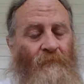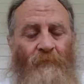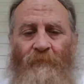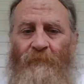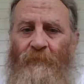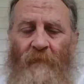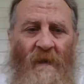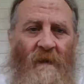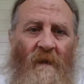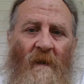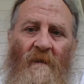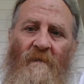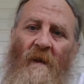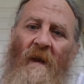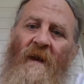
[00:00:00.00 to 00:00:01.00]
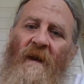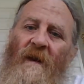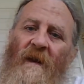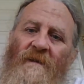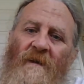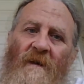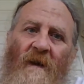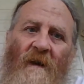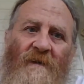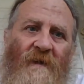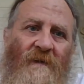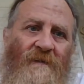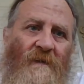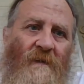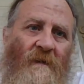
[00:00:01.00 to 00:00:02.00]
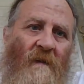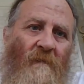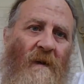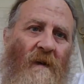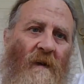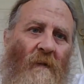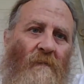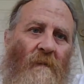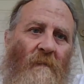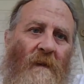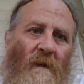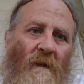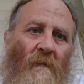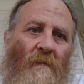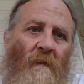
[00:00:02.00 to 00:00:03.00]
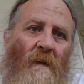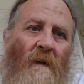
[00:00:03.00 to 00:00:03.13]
I ain't getting into that teaching. Let me go. Let me go.